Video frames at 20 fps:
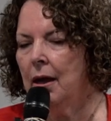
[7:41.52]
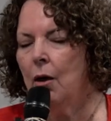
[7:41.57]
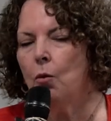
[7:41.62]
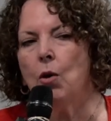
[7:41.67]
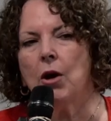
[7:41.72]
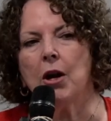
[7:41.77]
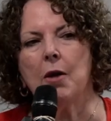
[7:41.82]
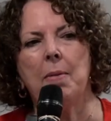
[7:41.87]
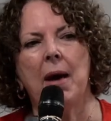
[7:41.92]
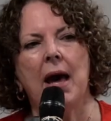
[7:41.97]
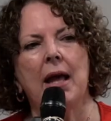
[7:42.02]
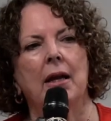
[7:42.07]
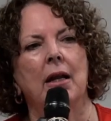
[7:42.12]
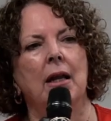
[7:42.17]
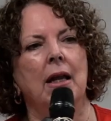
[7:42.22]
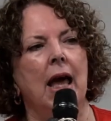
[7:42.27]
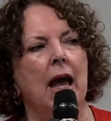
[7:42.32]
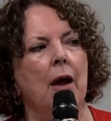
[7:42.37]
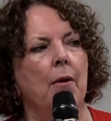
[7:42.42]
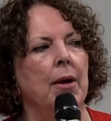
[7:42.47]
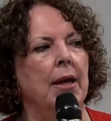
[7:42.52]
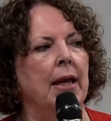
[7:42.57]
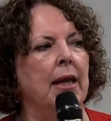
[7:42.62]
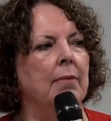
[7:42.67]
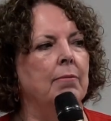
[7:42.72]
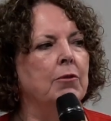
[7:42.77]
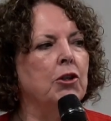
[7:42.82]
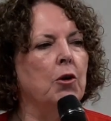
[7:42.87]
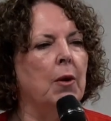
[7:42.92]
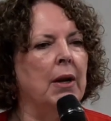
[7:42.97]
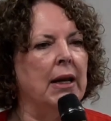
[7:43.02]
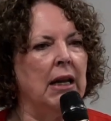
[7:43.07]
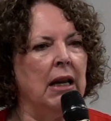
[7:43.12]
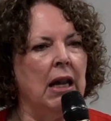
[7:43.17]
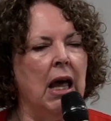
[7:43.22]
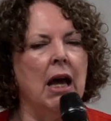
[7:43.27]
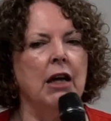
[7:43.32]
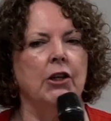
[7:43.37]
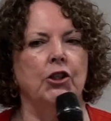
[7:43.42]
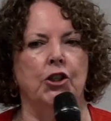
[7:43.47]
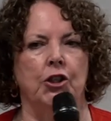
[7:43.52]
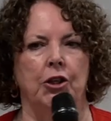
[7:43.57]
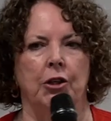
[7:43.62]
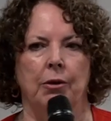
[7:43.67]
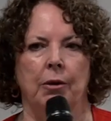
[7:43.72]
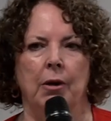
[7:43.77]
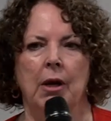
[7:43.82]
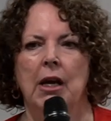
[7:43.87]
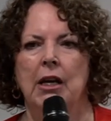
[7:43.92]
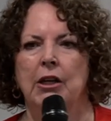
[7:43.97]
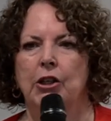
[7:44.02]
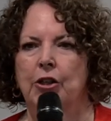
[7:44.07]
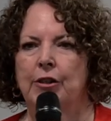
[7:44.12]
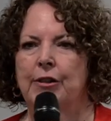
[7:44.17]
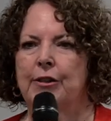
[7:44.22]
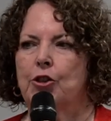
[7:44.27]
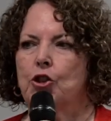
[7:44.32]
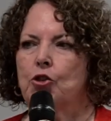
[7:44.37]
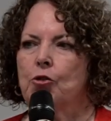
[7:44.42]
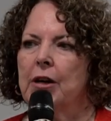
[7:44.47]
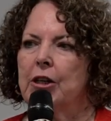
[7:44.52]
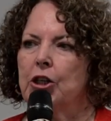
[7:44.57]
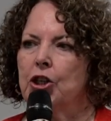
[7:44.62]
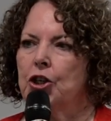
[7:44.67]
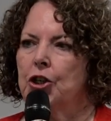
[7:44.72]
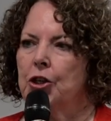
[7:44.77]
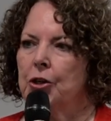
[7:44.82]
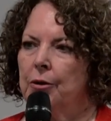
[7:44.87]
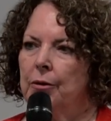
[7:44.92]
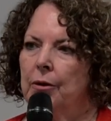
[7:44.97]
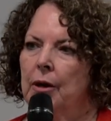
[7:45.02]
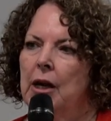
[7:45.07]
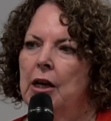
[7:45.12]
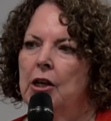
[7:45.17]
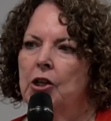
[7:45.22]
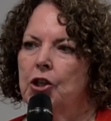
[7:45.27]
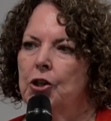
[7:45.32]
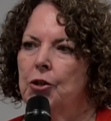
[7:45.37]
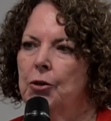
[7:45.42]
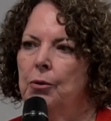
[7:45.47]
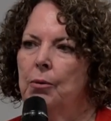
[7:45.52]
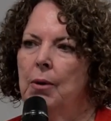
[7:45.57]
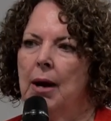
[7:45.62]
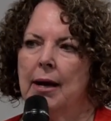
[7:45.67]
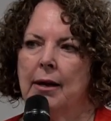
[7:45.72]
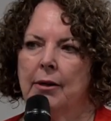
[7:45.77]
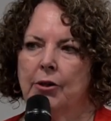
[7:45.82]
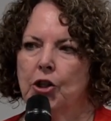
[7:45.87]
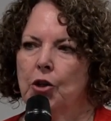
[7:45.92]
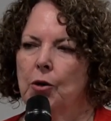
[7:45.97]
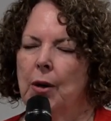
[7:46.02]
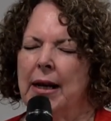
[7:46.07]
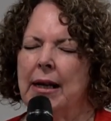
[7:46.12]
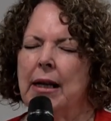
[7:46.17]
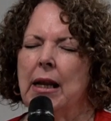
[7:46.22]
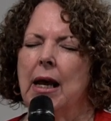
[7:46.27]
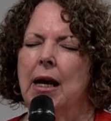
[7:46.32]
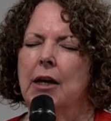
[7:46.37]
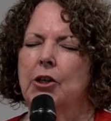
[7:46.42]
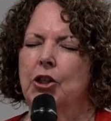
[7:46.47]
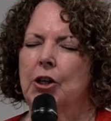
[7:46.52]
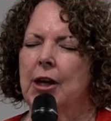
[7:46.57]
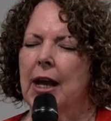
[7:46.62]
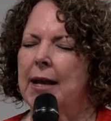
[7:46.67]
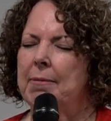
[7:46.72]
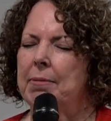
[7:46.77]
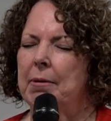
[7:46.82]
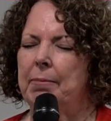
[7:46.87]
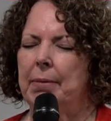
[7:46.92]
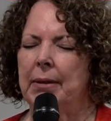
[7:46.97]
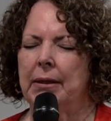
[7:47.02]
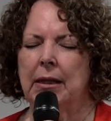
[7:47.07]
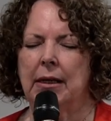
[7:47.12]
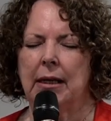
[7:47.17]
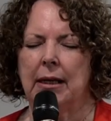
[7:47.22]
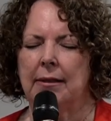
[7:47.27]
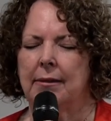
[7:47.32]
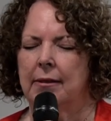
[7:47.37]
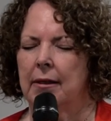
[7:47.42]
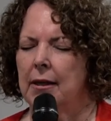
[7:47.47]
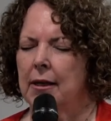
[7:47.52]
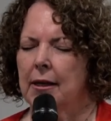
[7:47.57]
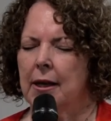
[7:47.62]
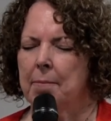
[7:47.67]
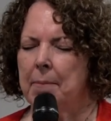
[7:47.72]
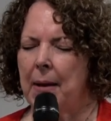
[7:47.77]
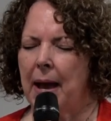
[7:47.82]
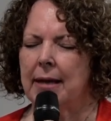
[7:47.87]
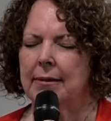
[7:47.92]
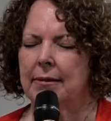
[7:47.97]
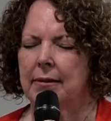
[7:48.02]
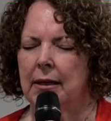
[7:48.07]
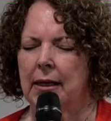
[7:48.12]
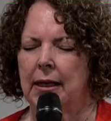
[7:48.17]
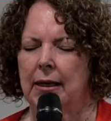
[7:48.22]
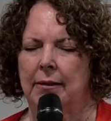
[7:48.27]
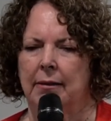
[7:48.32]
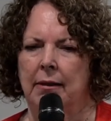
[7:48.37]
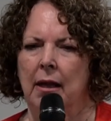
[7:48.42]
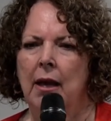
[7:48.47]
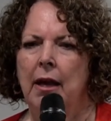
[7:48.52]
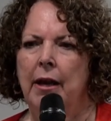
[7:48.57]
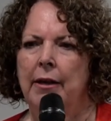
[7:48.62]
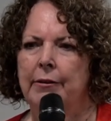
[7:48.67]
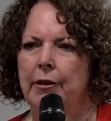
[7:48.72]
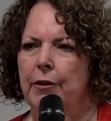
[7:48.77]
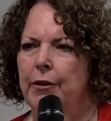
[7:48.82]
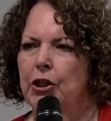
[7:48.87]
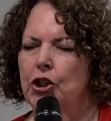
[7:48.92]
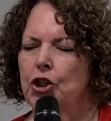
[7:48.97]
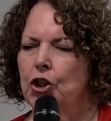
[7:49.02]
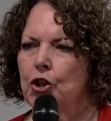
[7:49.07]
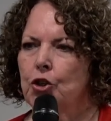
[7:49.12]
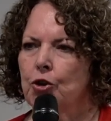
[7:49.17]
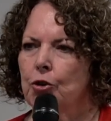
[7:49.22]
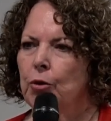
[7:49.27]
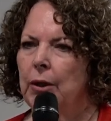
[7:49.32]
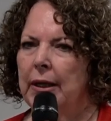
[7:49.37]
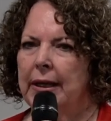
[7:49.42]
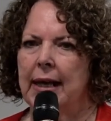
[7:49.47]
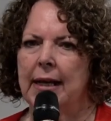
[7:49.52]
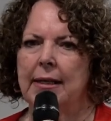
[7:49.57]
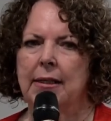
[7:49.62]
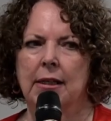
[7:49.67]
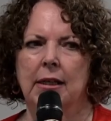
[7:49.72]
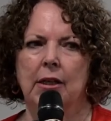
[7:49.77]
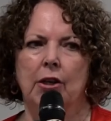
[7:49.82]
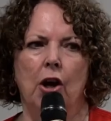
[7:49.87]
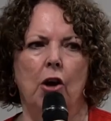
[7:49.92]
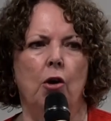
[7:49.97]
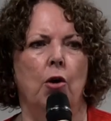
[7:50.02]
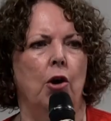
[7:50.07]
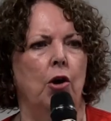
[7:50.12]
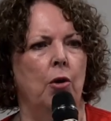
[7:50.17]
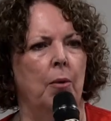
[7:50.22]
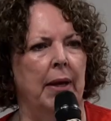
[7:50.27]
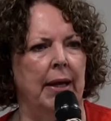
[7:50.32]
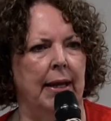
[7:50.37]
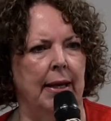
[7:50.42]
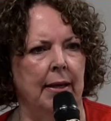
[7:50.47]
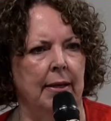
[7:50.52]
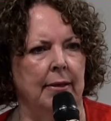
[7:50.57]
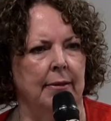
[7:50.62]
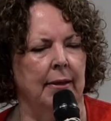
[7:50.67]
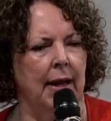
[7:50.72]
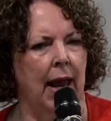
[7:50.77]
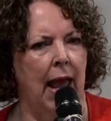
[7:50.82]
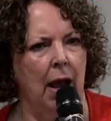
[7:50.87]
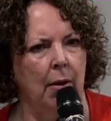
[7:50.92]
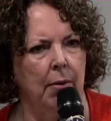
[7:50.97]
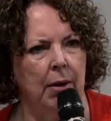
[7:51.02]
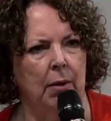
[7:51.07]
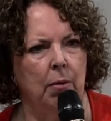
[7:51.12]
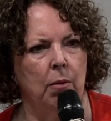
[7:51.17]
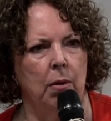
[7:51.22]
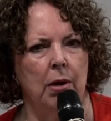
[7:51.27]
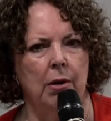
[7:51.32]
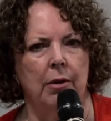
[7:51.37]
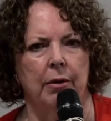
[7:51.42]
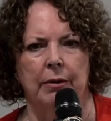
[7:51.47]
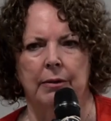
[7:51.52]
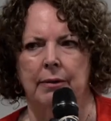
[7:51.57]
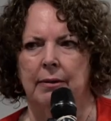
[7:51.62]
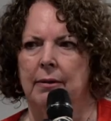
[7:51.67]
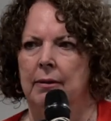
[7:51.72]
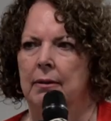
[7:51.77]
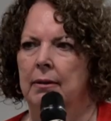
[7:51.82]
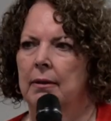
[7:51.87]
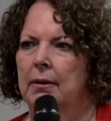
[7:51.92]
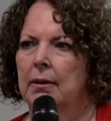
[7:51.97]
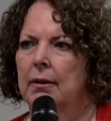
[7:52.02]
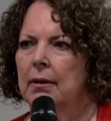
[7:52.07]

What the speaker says: What about allowing him to enlarge you, to stretch you, to enlarge your capabilities and your capacities so that you truly get to know who he is and how he works?